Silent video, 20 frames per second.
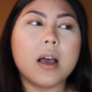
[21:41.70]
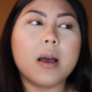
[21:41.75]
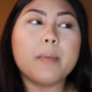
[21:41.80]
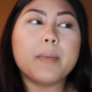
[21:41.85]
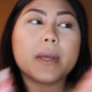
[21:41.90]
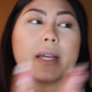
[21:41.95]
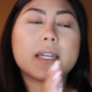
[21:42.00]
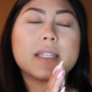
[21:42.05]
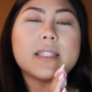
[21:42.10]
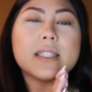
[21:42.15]

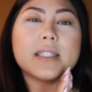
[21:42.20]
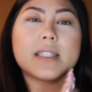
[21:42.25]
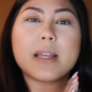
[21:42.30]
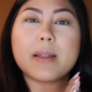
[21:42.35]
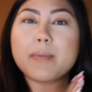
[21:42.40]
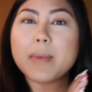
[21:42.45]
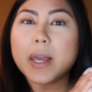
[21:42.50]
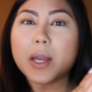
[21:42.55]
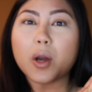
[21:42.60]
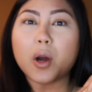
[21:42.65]
because it's in
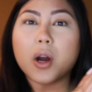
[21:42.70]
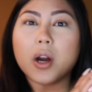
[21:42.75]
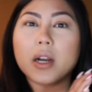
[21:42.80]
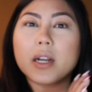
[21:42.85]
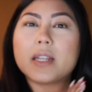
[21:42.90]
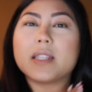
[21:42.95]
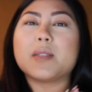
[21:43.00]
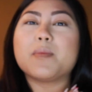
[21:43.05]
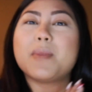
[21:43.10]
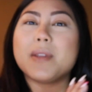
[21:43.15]
my cart.
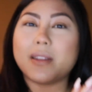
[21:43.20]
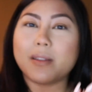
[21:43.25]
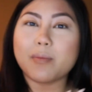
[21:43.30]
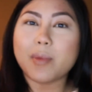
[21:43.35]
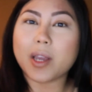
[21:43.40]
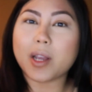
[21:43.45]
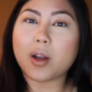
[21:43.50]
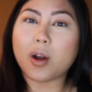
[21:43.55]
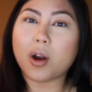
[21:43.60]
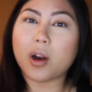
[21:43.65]
It's been in
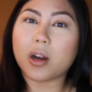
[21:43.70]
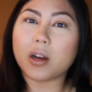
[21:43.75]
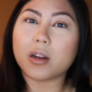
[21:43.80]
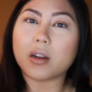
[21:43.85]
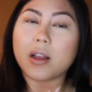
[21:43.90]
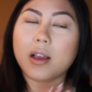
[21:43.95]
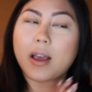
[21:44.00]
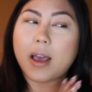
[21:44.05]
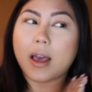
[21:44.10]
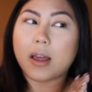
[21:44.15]
my cart
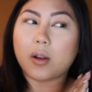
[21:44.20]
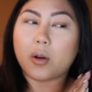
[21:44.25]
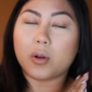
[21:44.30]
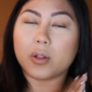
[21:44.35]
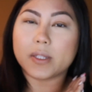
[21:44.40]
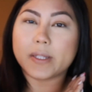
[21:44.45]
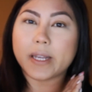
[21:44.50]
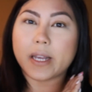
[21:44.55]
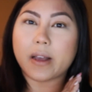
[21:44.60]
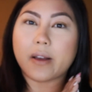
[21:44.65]
at
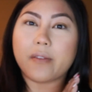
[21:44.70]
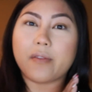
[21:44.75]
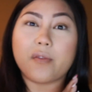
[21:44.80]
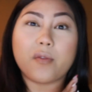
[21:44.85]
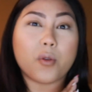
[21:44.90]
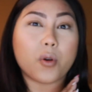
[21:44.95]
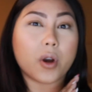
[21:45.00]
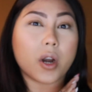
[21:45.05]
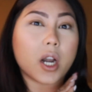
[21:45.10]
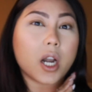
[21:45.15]
Ulta
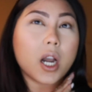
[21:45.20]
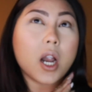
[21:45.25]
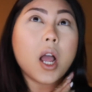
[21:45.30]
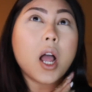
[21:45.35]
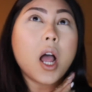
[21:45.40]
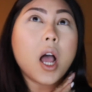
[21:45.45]
for